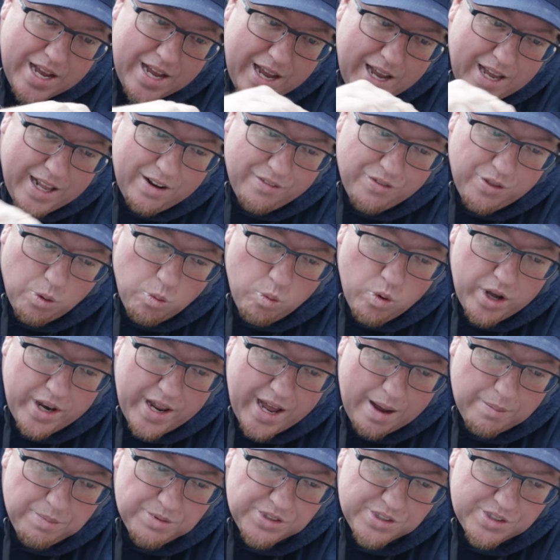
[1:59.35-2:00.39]
and if the wood
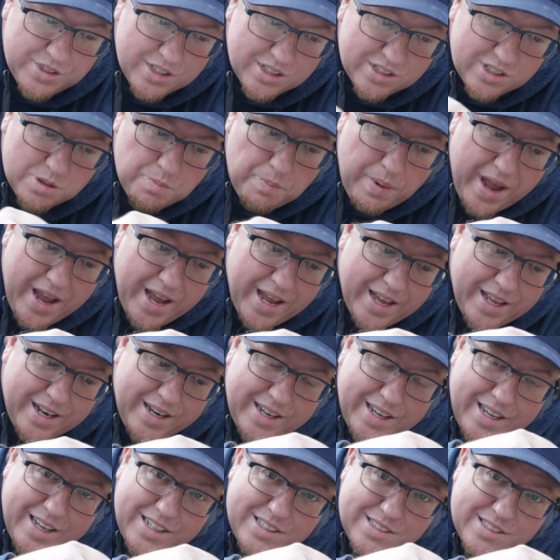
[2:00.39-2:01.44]
happens to
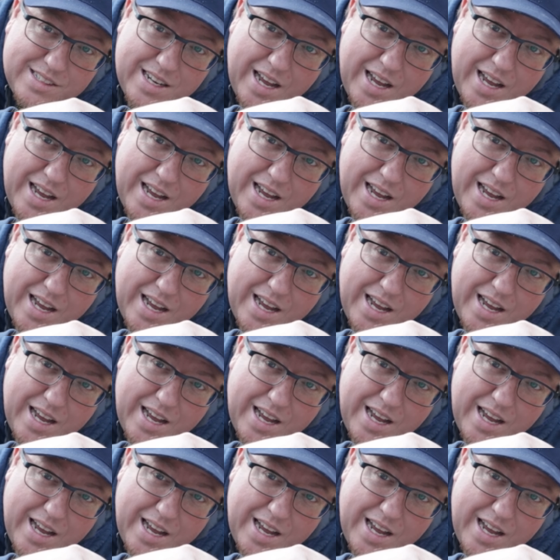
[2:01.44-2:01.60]
expand, it's